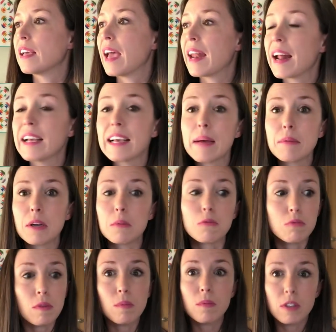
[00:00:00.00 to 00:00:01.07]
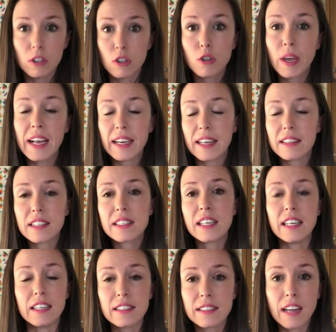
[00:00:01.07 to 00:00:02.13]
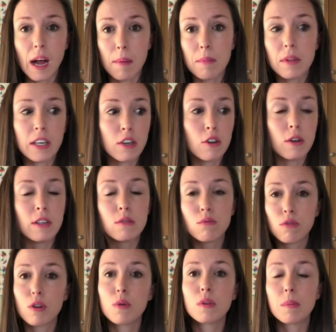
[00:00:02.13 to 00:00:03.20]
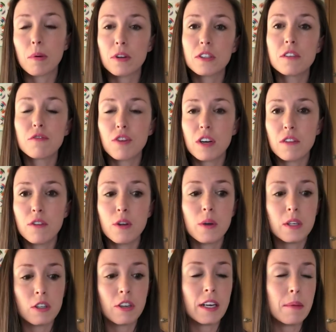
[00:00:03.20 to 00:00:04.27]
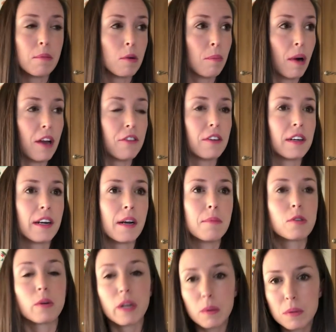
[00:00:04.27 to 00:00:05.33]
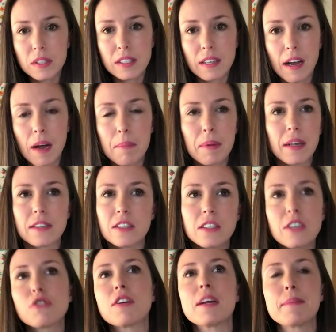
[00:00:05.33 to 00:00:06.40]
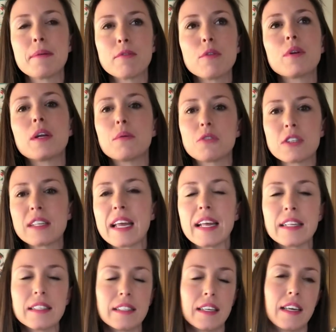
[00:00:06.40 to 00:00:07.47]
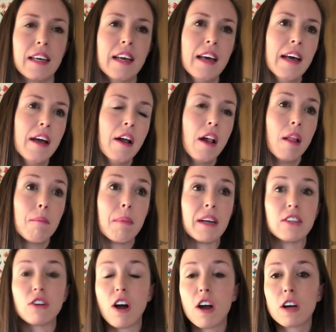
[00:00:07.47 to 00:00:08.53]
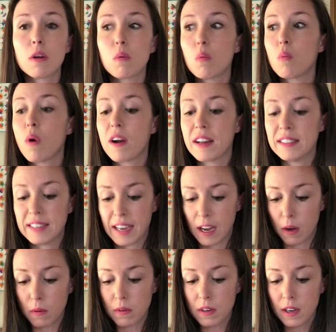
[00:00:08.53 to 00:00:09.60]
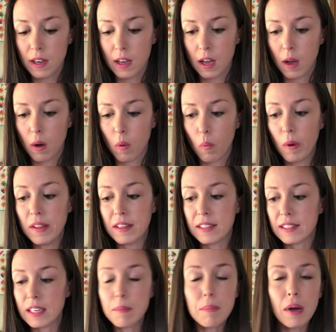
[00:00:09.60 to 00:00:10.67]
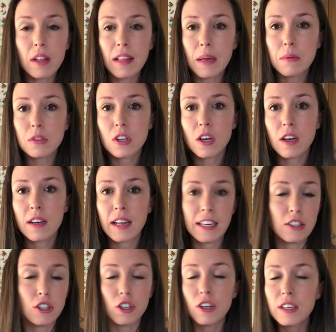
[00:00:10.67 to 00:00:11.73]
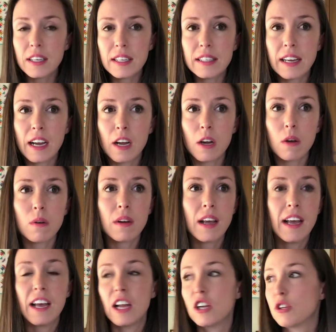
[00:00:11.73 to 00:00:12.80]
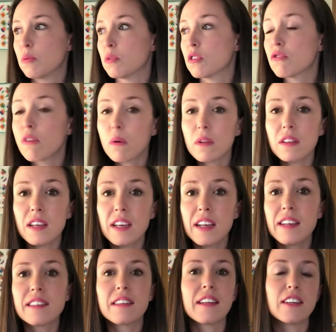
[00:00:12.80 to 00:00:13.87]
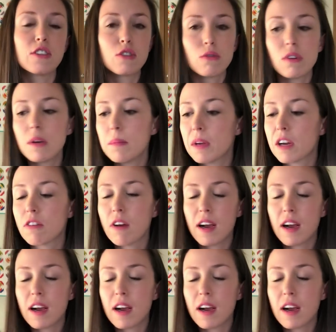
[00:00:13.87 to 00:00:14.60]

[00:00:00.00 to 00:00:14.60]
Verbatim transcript: And I kept on you can't get the seat. Stop. Like you're, it's rude. The person in front of you, you're getting you're bothering him. So he would stop because he's not trying to be rude. He was just antsy. My daughter wanted down when the seatbelt light was on and she couldn't get down and she was throwing things and like screaming and